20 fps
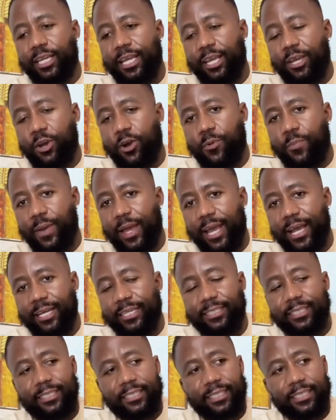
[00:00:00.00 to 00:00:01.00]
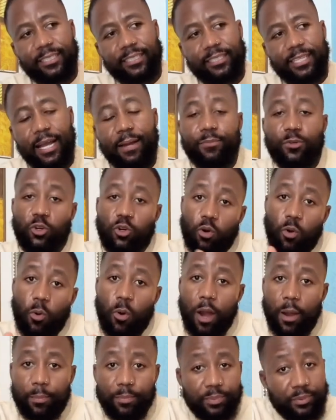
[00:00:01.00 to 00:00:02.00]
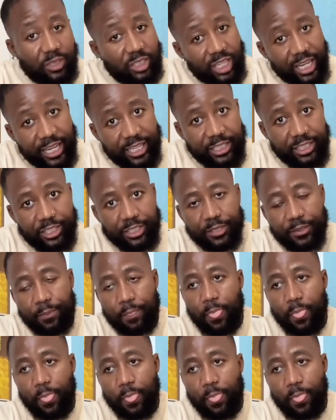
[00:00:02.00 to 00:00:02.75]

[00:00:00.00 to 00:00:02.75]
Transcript: yo, man, it's, it's time to grow up, change.